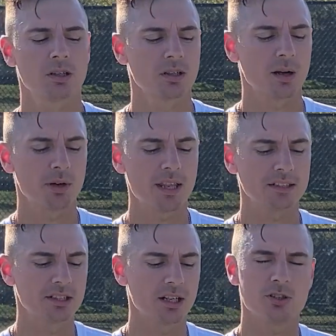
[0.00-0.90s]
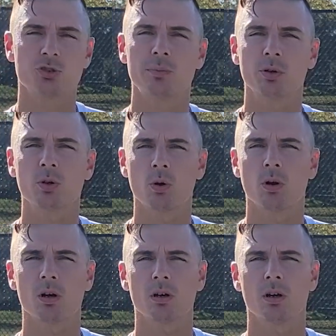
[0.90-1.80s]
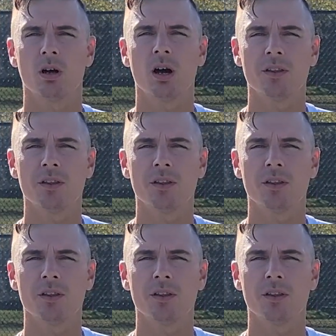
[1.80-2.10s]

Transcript: company that's done a triple core on